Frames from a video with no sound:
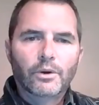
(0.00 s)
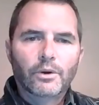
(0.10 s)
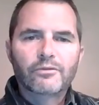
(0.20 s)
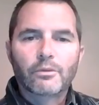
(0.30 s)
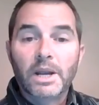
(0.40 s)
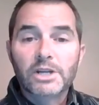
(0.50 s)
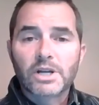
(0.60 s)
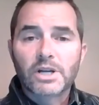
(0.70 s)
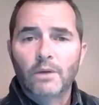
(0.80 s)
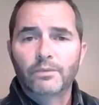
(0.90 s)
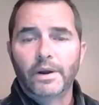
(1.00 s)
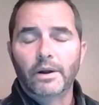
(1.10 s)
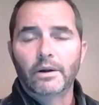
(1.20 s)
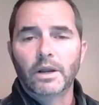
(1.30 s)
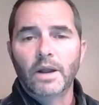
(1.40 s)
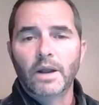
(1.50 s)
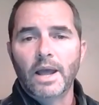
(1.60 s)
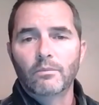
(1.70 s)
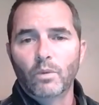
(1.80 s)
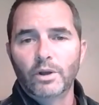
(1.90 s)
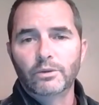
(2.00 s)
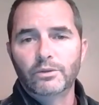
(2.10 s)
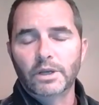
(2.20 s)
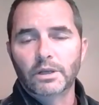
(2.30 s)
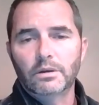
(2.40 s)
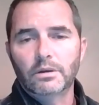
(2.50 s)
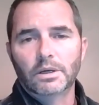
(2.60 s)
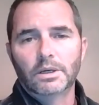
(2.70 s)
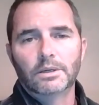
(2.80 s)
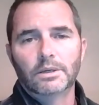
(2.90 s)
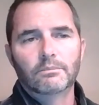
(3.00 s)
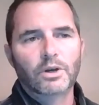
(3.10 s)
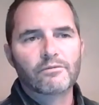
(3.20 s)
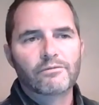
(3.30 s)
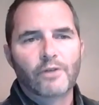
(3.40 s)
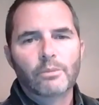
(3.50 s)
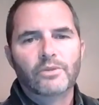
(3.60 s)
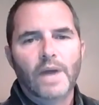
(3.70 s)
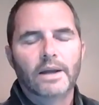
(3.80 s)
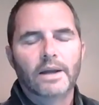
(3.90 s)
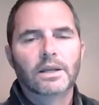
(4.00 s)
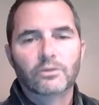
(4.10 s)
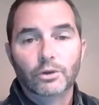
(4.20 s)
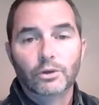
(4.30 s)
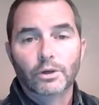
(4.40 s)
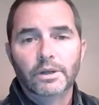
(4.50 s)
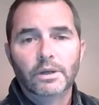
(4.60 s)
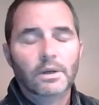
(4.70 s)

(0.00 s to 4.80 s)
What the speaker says: information out there and what you think confirms that is good,